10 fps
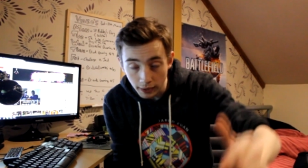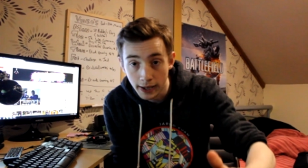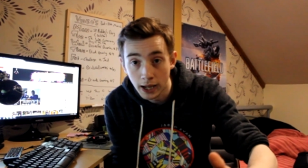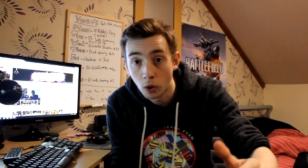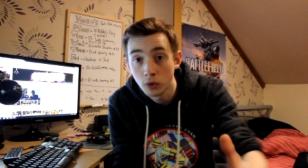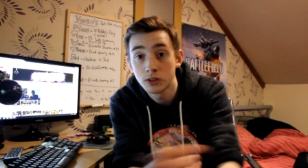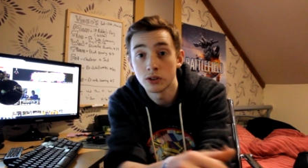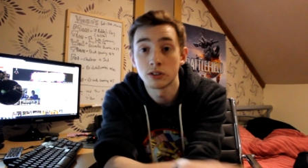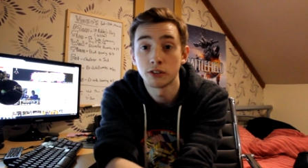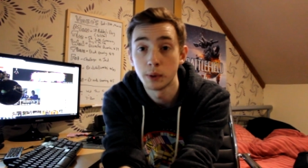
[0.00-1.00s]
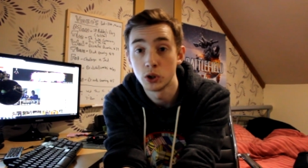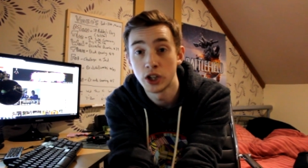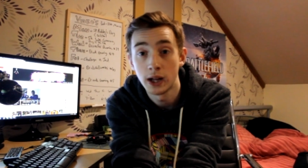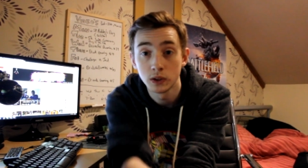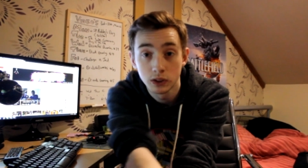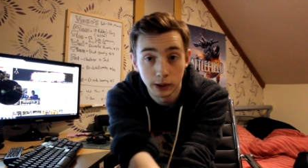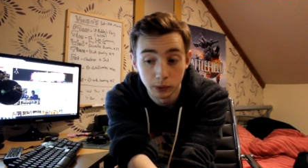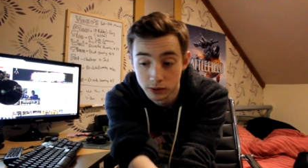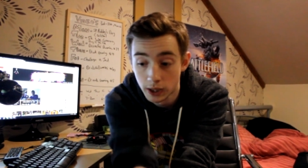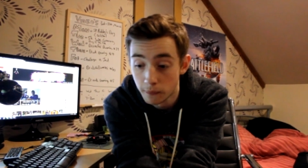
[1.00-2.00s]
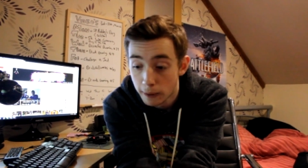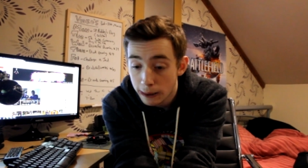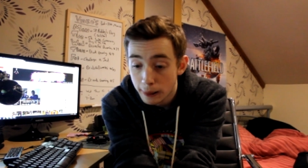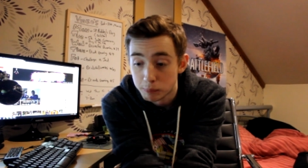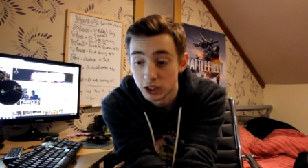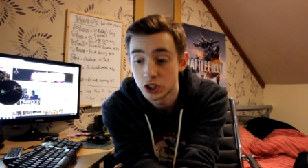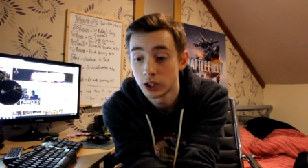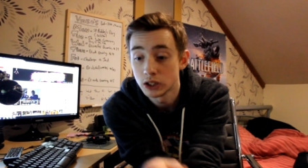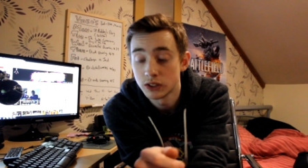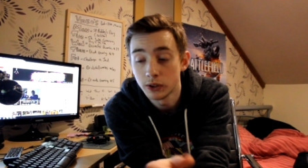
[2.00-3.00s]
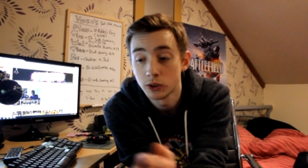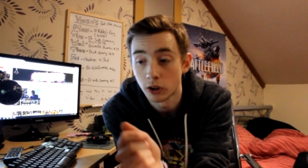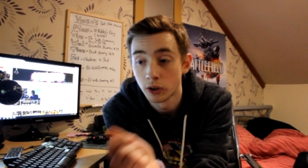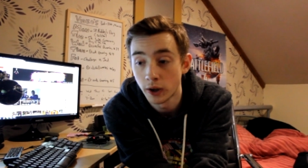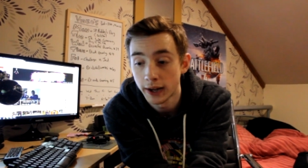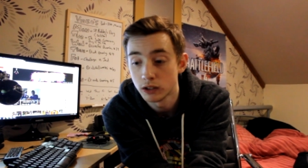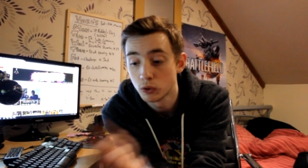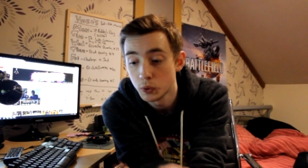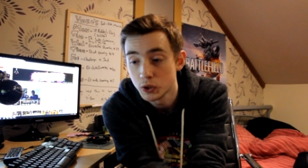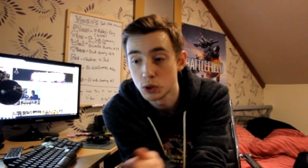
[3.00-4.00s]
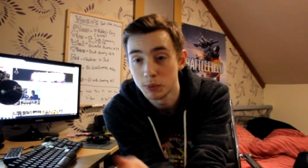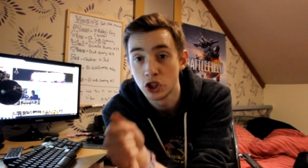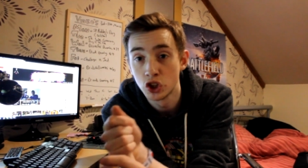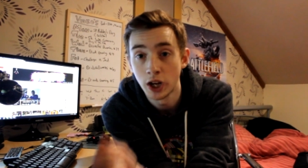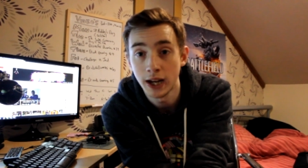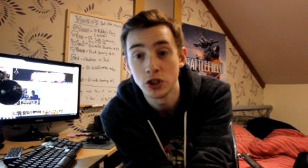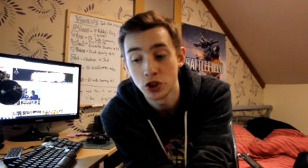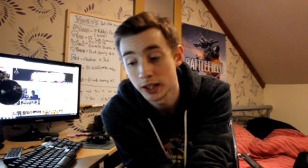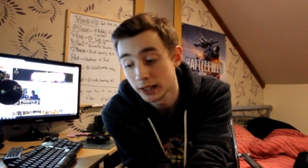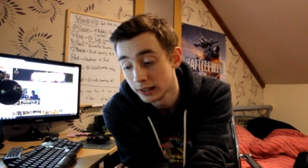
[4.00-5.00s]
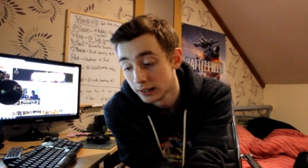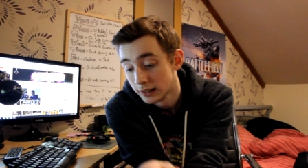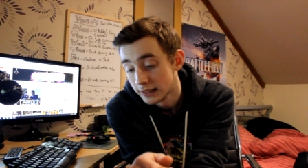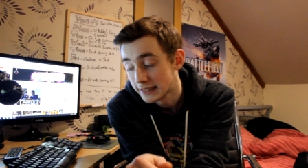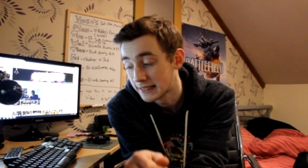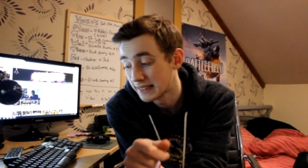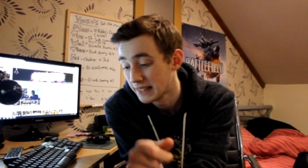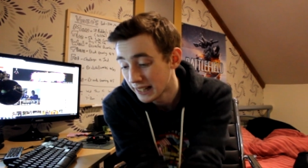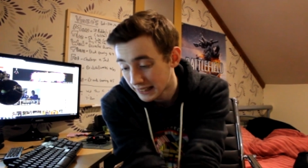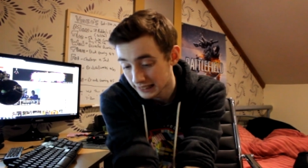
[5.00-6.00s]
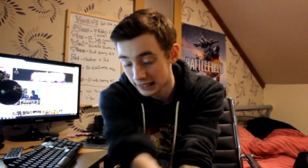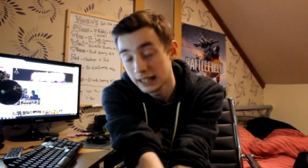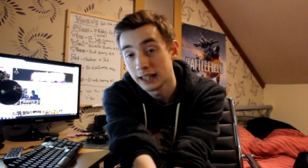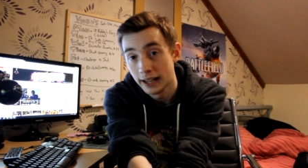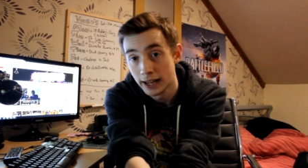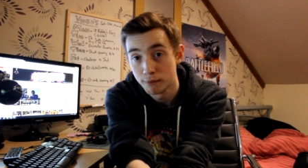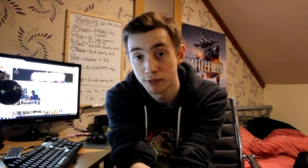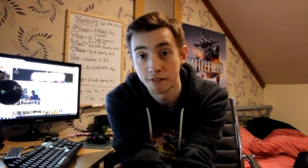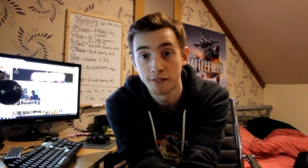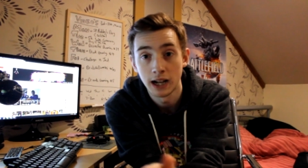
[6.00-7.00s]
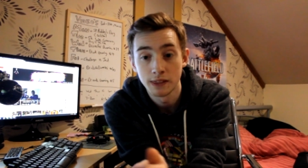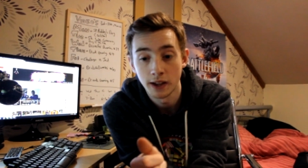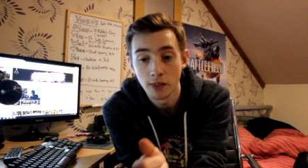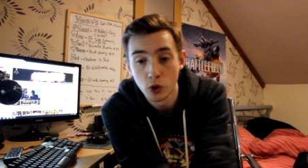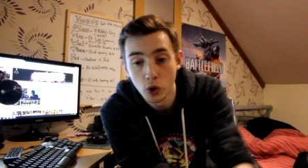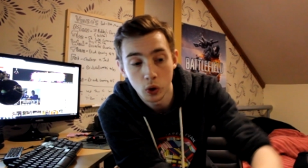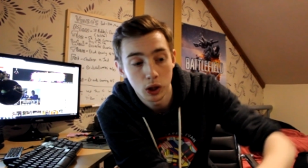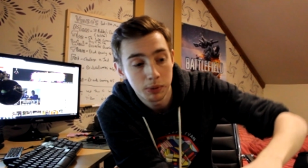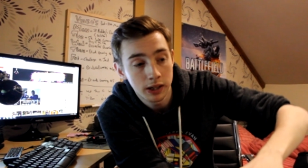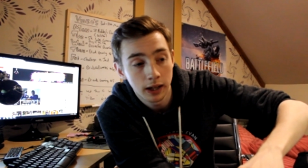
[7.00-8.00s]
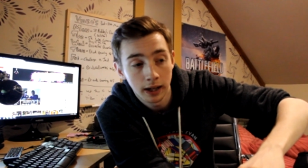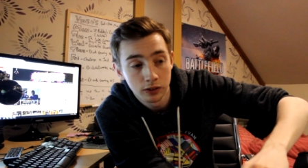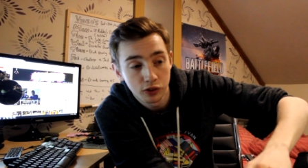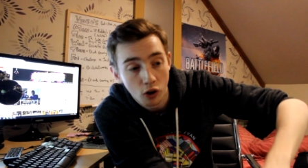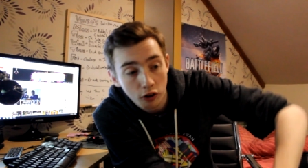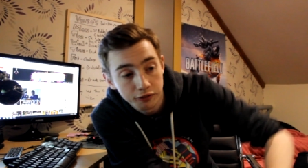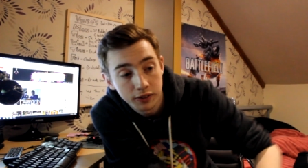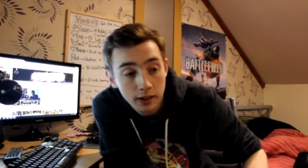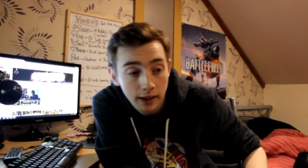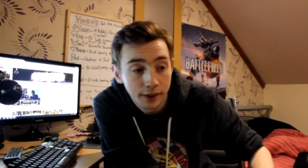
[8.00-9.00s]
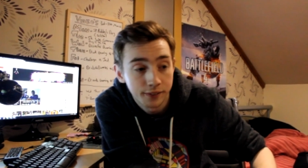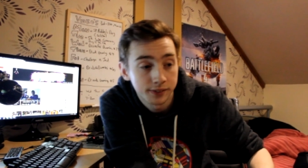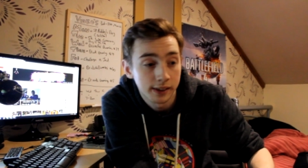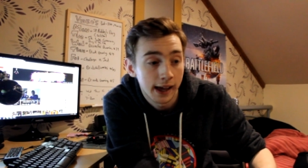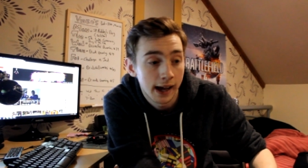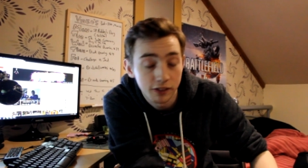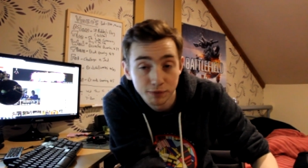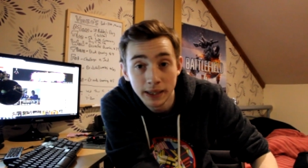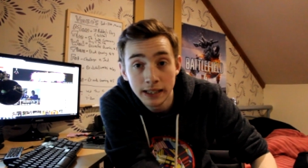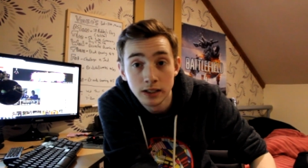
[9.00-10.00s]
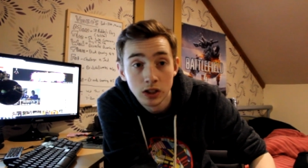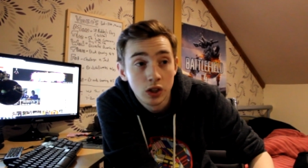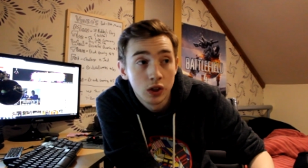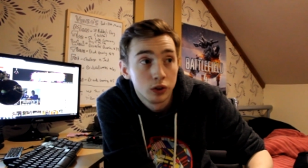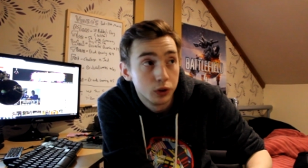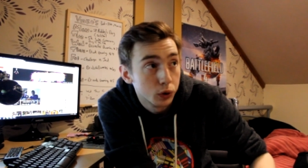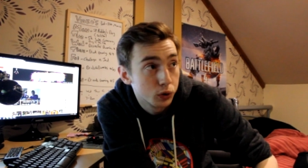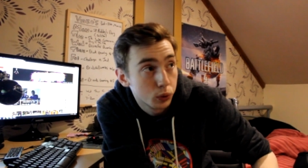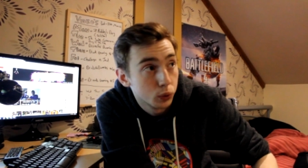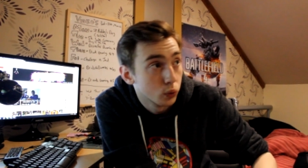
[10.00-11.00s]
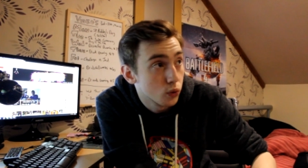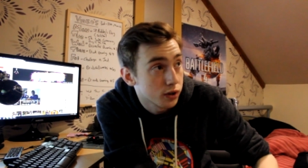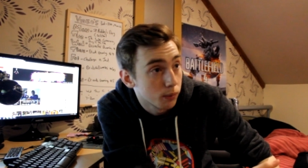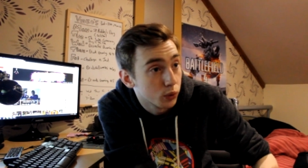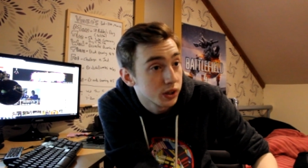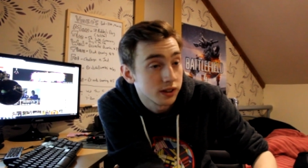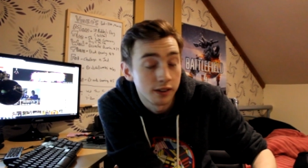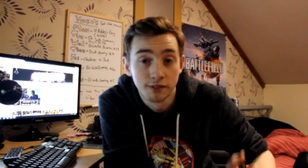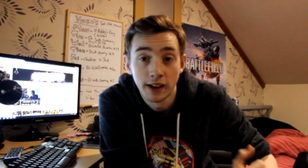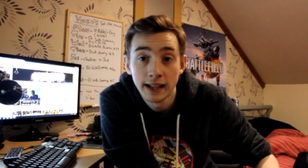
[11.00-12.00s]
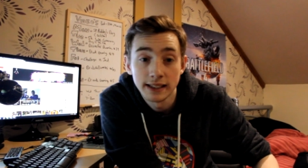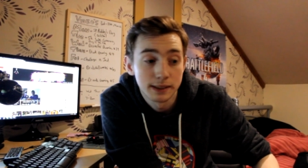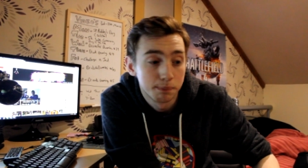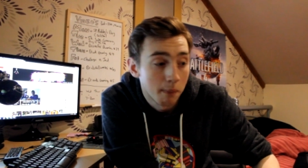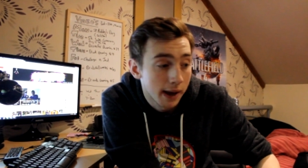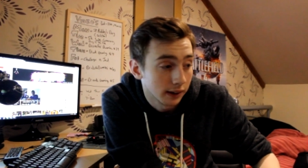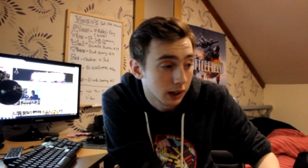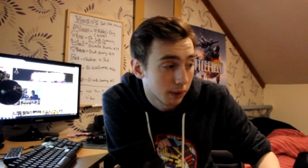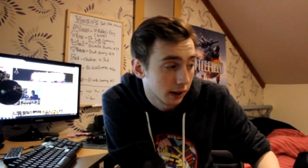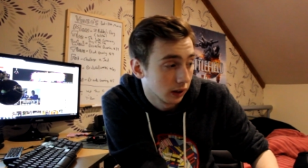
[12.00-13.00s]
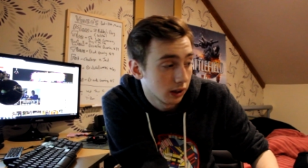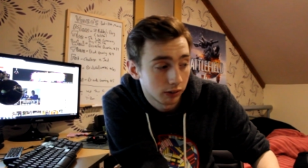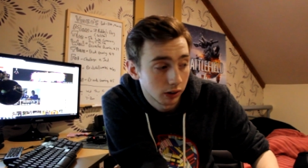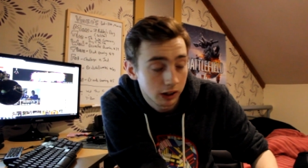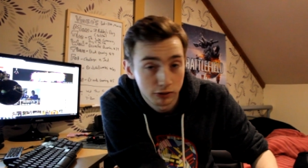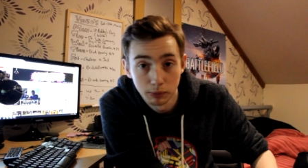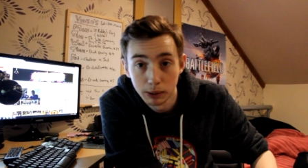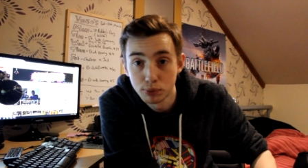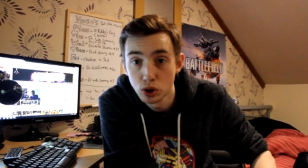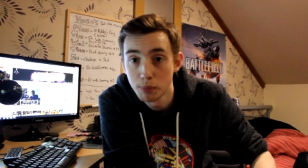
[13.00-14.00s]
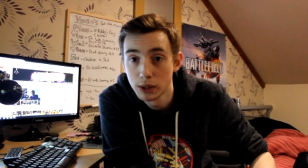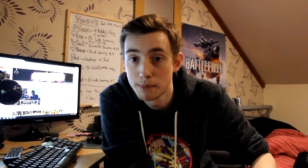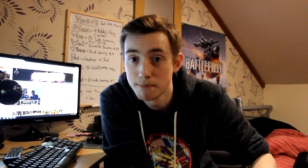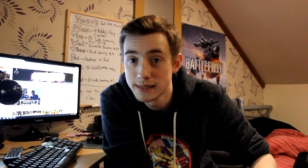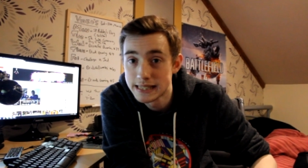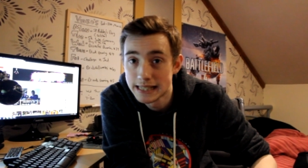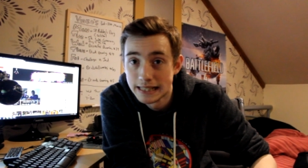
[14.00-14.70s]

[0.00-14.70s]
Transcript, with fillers: Uh, on to the stuff about challenge videos. Now, my challenge videos are kind of going to be changing slightly um, for the fact that they're not going to be as often as they have been due to some recent events, mainly my liver giving me problems.